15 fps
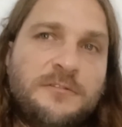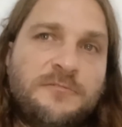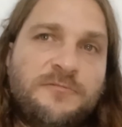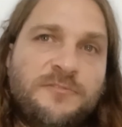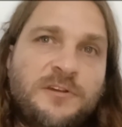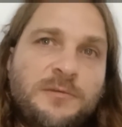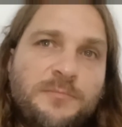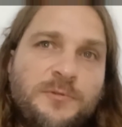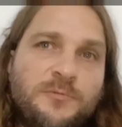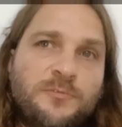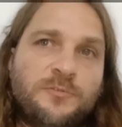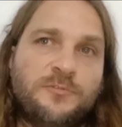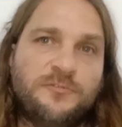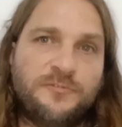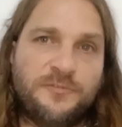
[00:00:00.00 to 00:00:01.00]
from the
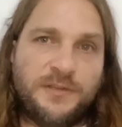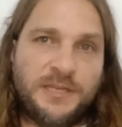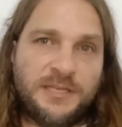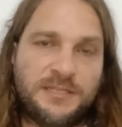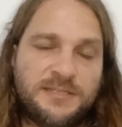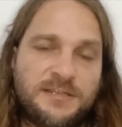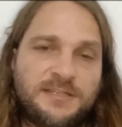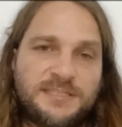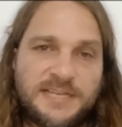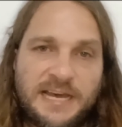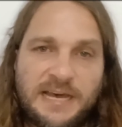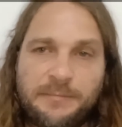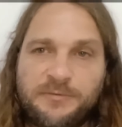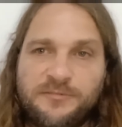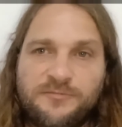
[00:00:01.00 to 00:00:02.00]
roof into the
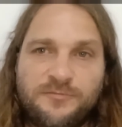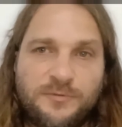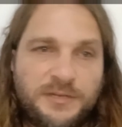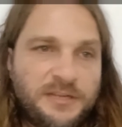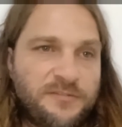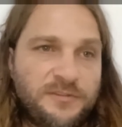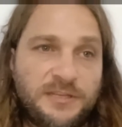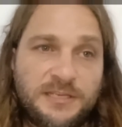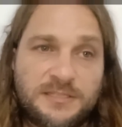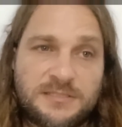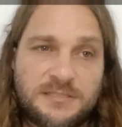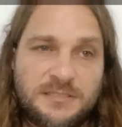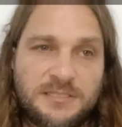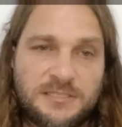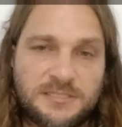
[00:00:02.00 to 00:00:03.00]
top of whatever the
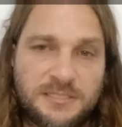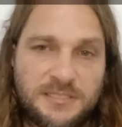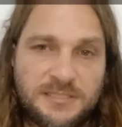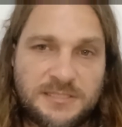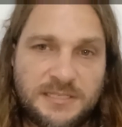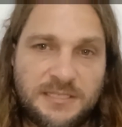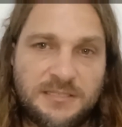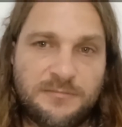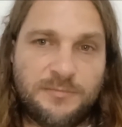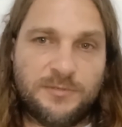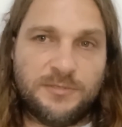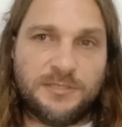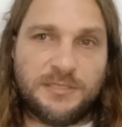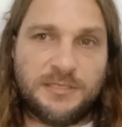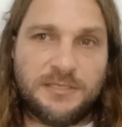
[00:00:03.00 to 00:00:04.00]
insulation inside the
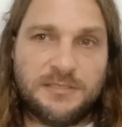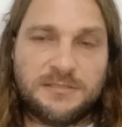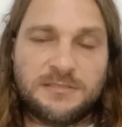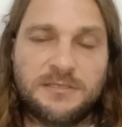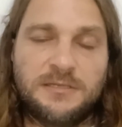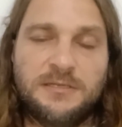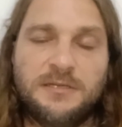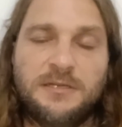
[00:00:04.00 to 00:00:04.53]
building is.